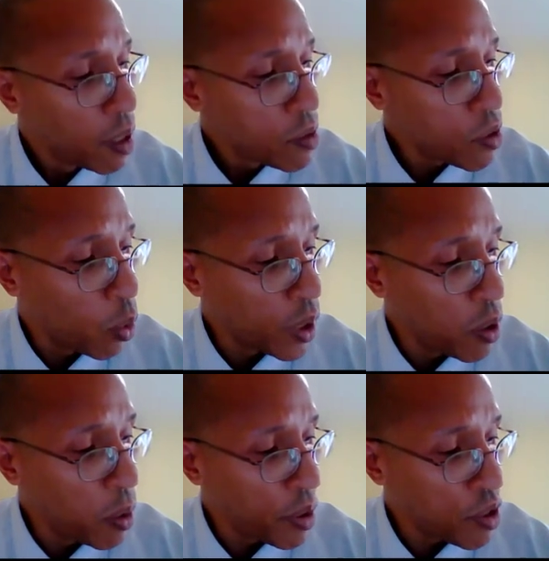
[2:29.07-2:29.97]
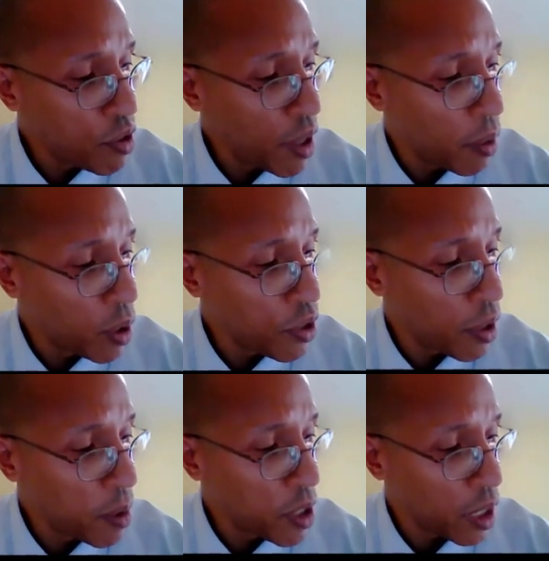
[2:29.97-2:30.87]
So what do you portray? What's your
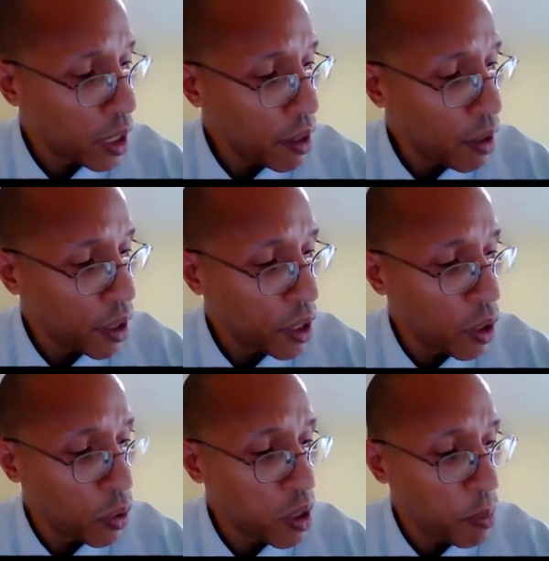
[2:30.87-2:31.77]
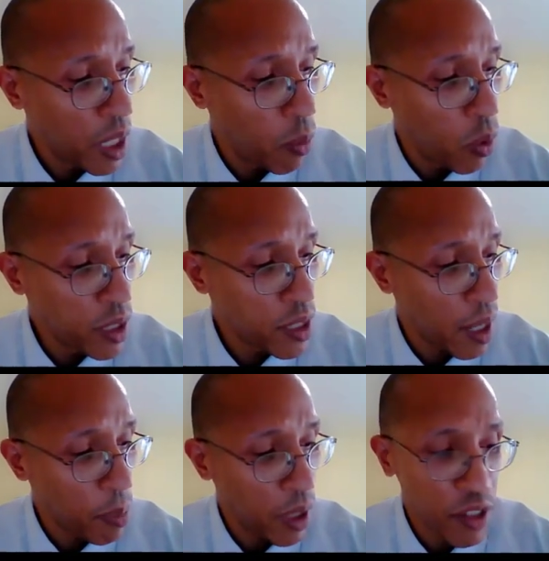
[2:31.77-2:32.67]
image like? Are you known to be a
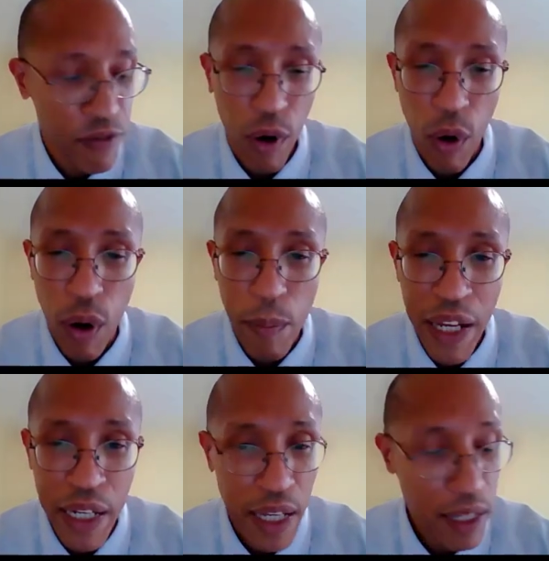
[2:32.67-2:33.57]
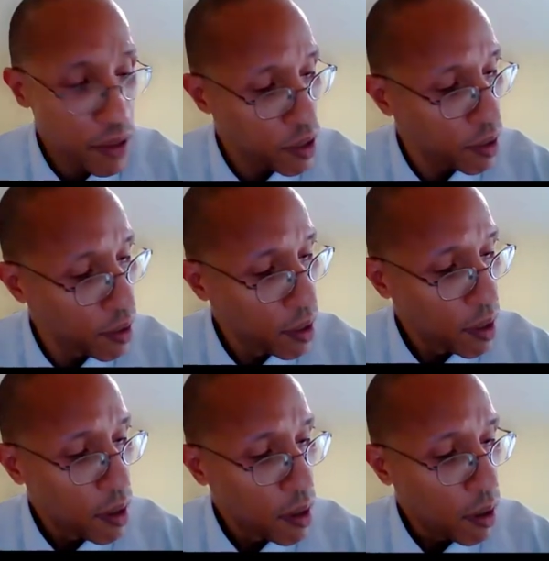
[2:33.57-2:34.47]
one-stop place for all my needs?
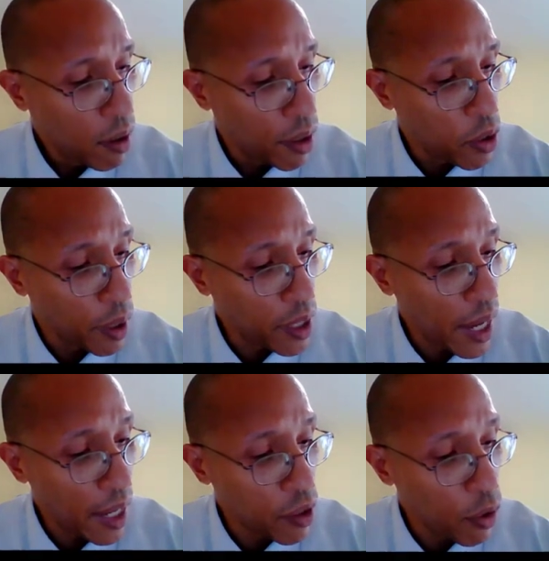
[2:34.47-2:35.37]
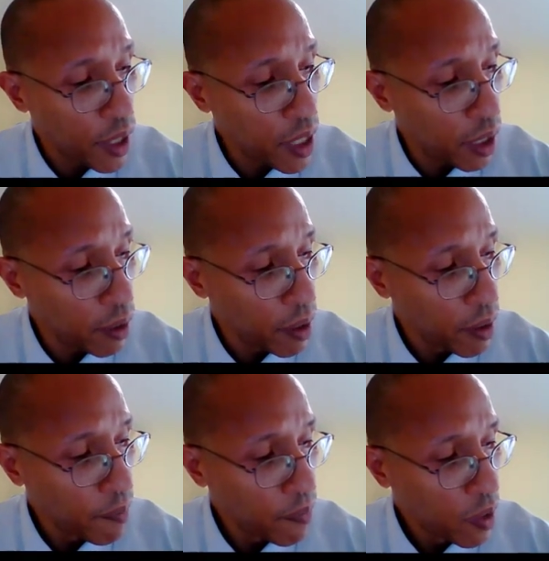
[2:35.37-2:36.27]
Are you a category killer?
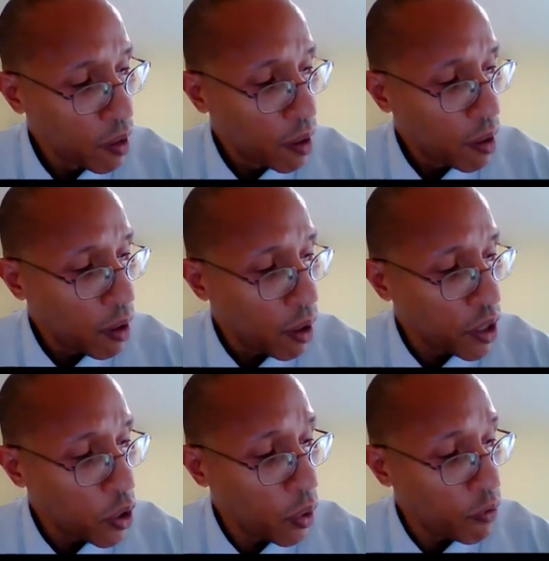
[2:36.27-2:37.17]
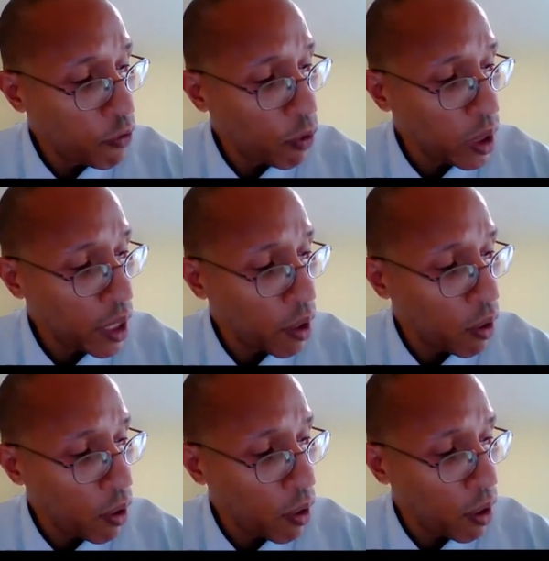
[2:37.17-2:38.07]
Are you a
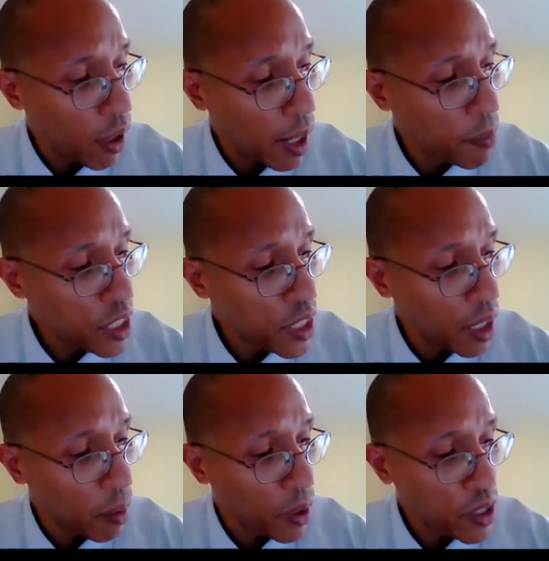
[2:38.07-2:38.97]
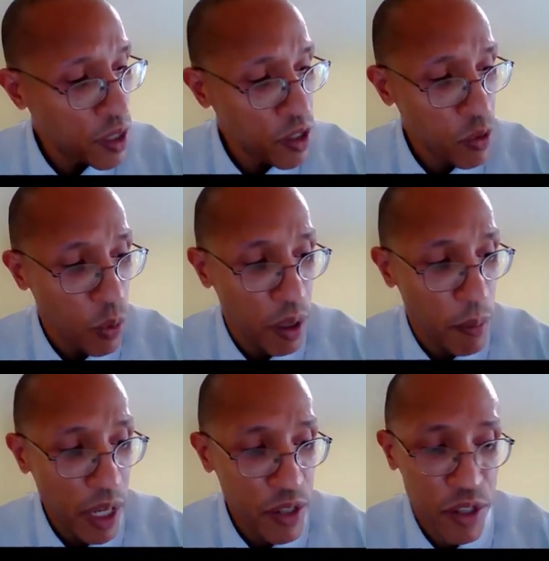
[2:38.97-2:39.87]
fully omni-channel business where your
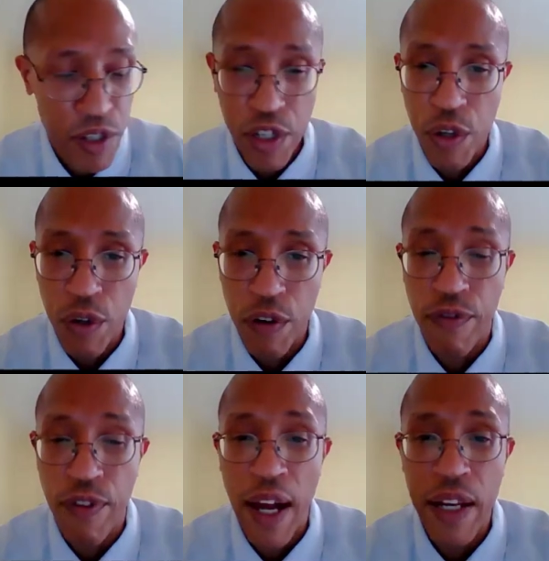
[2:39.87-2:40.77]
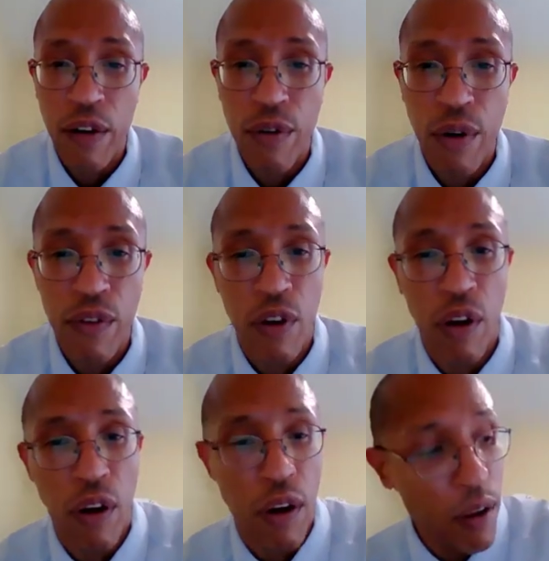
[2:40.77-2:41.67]
message is unified across
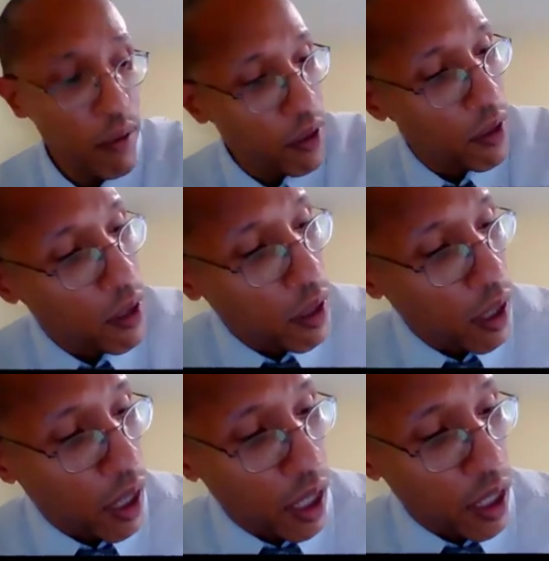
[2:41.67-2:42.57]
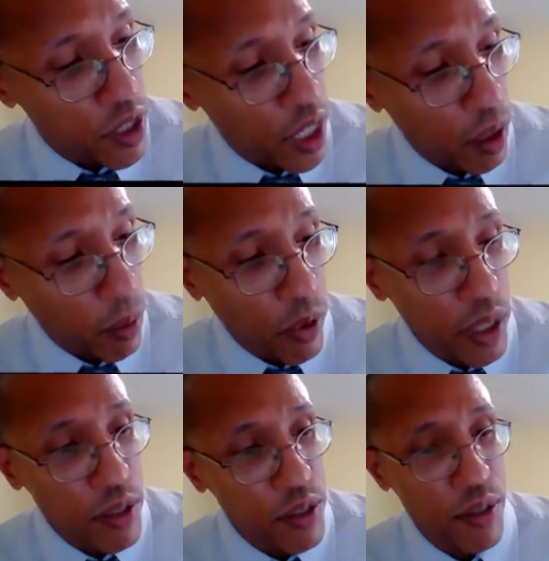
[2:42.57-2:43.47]
all channel
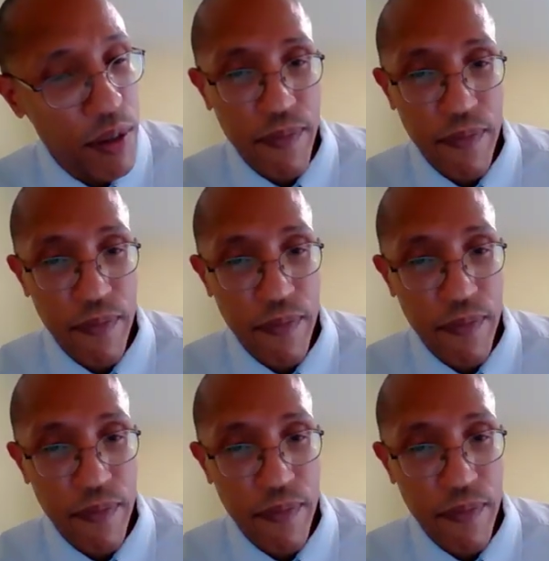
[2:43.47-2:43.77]
points?